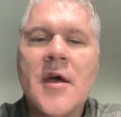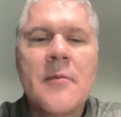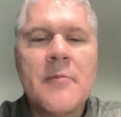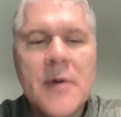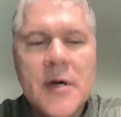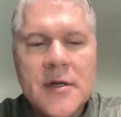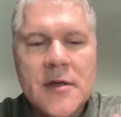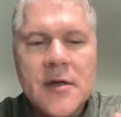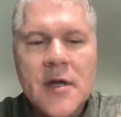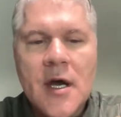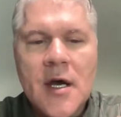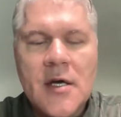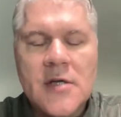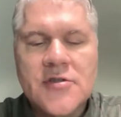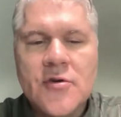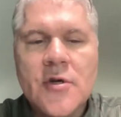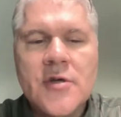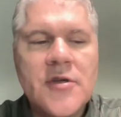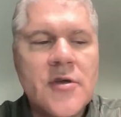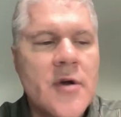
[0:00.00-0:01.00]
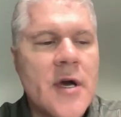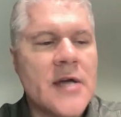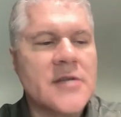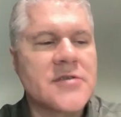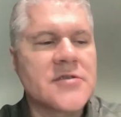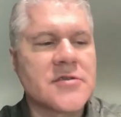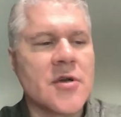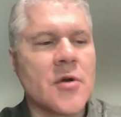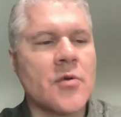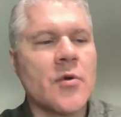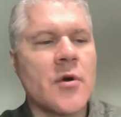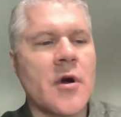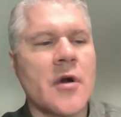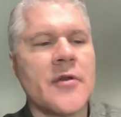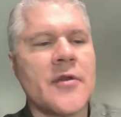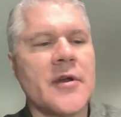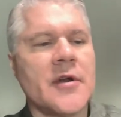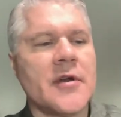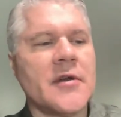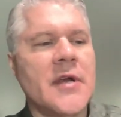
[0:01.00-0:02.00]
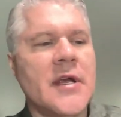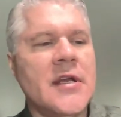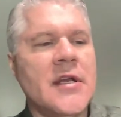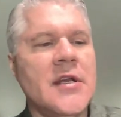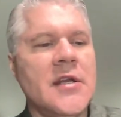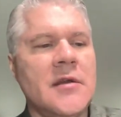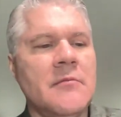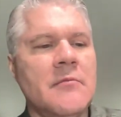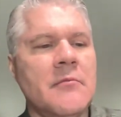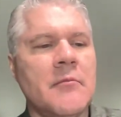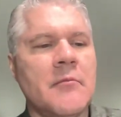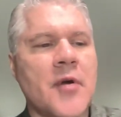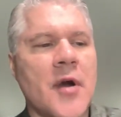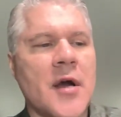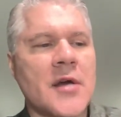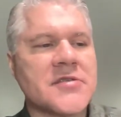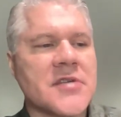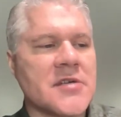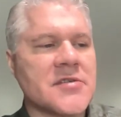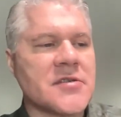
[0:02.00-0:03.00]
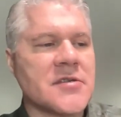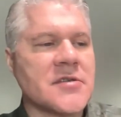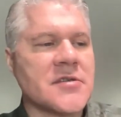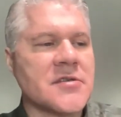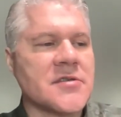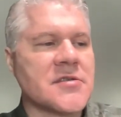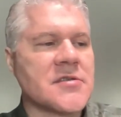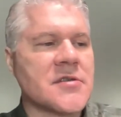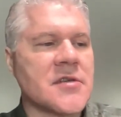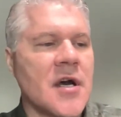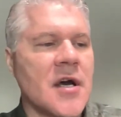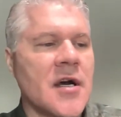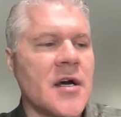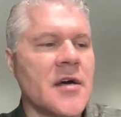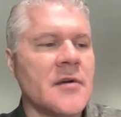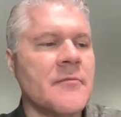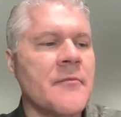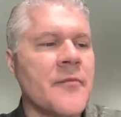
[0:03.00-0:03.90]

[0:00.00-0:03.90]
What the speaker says: But Troy, you asked, so are there any processes, a